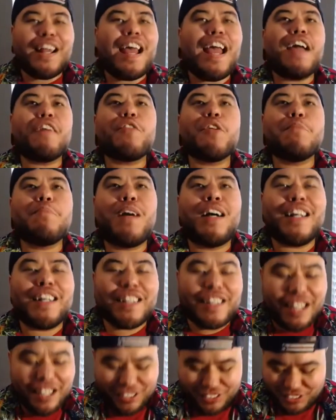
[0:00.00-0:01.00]
Everybody
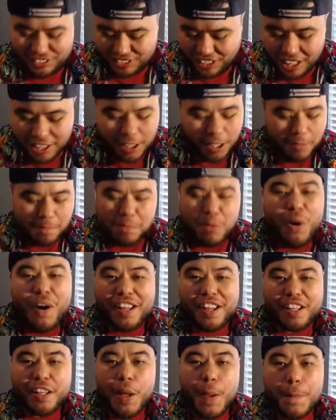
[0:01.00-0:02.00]
now
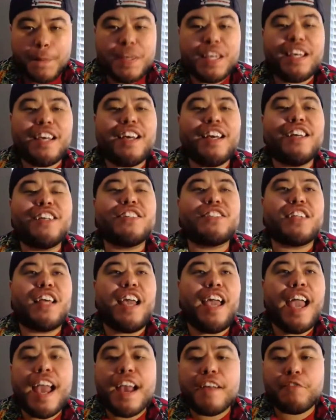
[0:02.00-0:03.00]
celebrate,
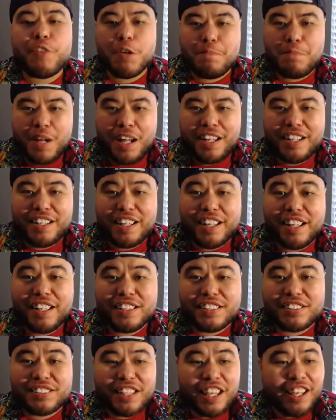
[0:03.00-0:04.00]
because everybody
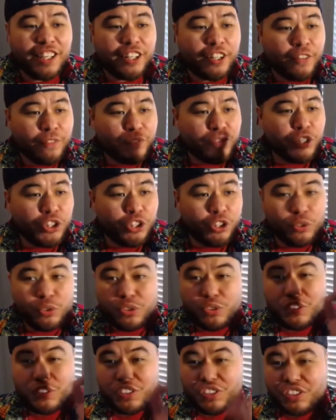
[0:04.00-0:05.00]
is saying
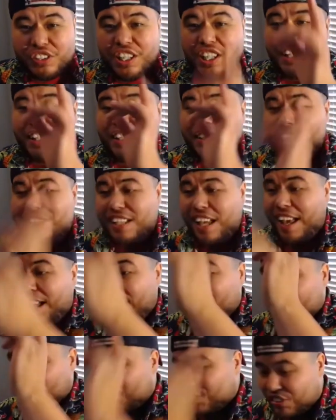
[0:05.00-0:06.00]
Houston
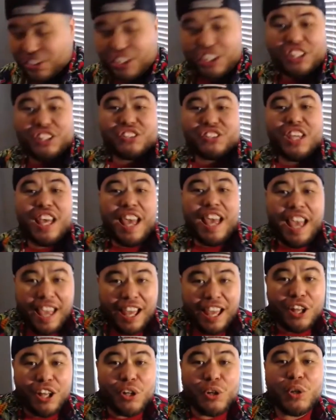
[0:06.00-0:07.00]
Texans.
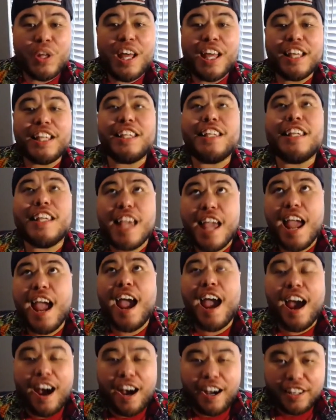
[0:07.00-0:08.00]
Hell
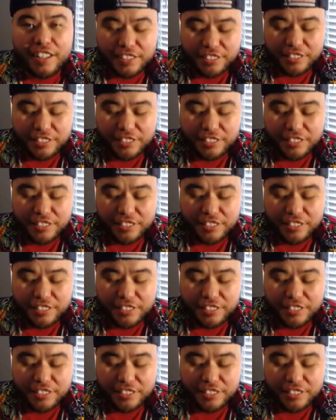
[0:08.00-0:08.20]
yeah.